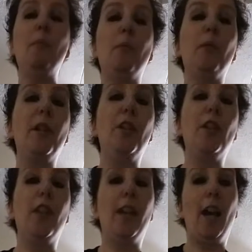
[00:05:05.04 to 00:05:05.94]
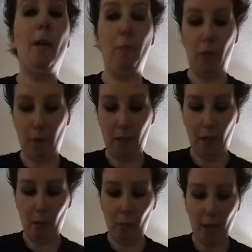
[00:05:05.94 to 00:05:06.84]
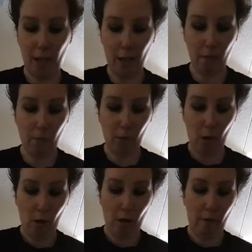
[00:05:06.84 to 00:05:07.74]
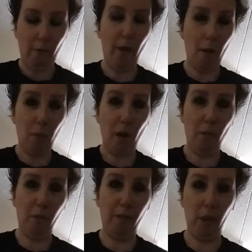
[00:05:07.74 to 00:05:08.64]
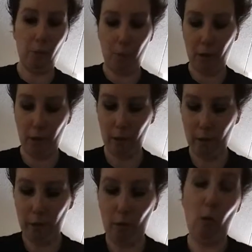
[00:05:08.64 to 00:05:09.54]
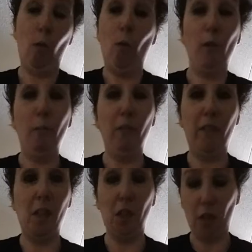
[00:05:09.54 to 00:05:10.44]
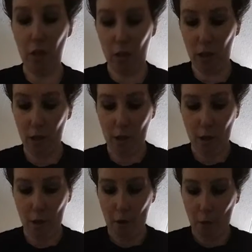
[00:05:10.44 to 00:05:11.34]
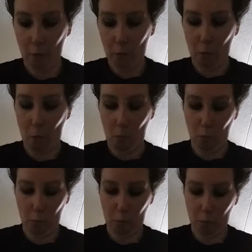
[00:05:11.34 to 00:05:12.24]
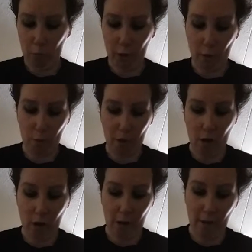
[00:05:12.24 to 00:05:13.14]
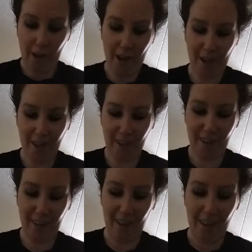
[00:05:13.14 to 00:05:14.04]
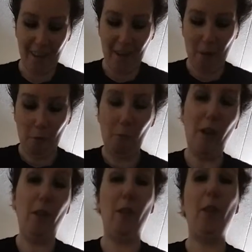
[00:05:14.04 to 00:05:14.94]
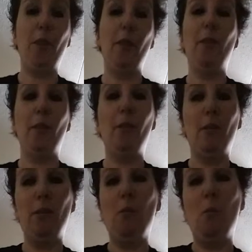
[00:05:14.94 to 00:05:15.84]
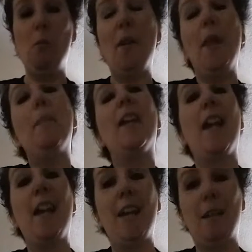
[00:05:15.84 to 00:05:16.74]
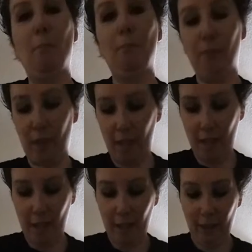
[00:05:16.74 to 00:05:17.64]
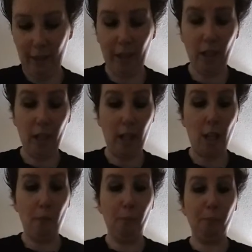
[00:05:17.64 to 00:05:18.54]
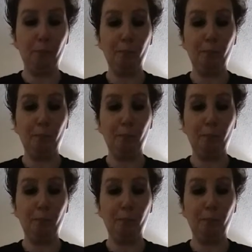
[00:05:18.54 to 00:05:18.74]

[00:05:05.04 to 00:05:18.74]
of bridge the gap between the way vampire movies were, or horror movies in general, were going on with what they became. It literally,